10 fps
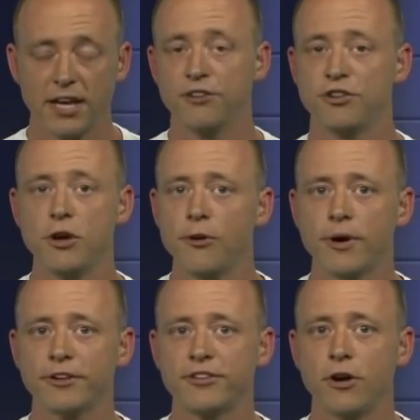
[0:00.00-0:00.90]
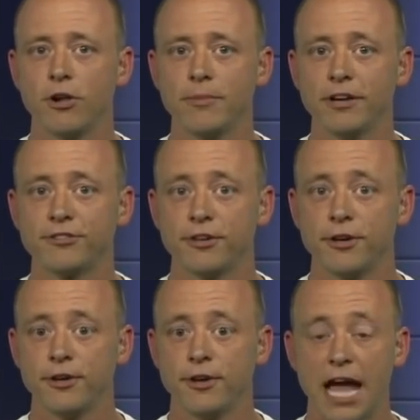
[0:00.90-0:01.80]
is you don't want to see Ole Miss
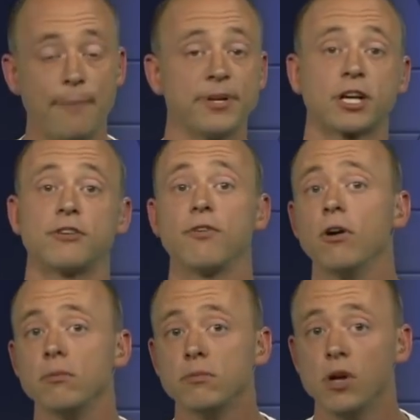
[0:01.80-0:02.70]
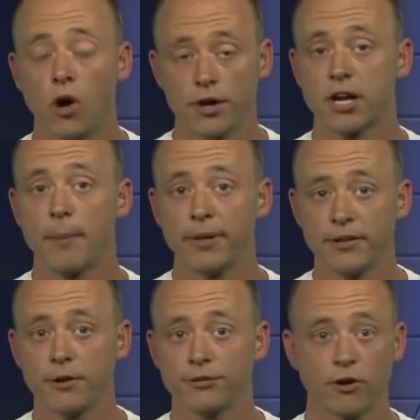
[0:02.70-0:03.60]
happen to convert on a couple
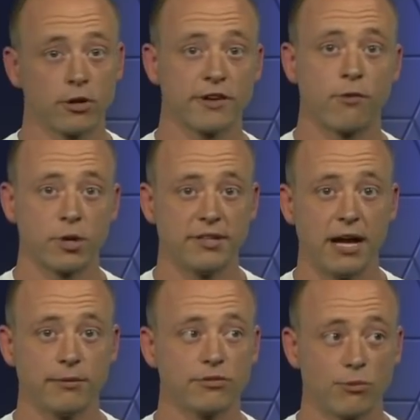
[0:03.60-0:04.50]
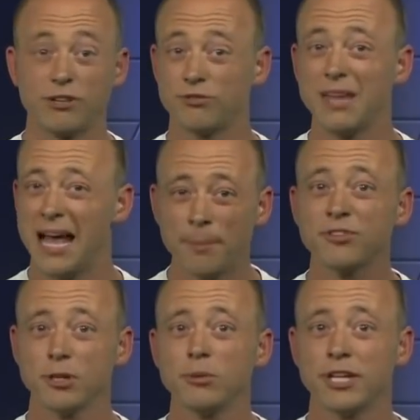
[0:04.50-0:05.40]
of those early fourth downs, which they
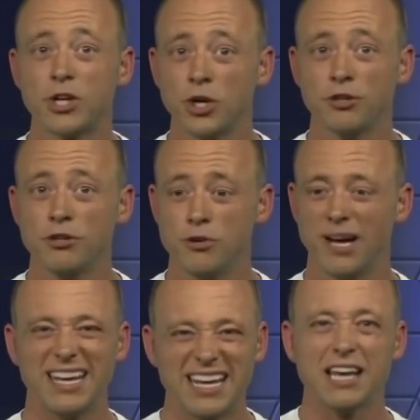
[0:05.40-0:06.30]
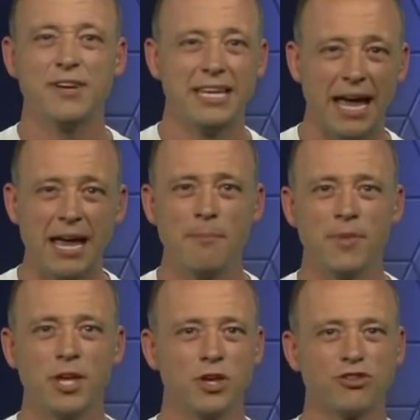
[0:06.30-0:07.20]
absolutely could do. In a given game,
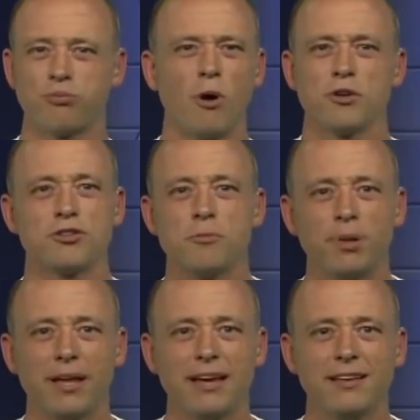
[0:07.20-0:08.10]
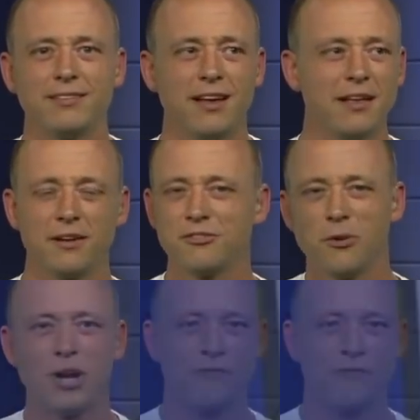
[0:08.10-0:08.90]
just one or two plays, there's no way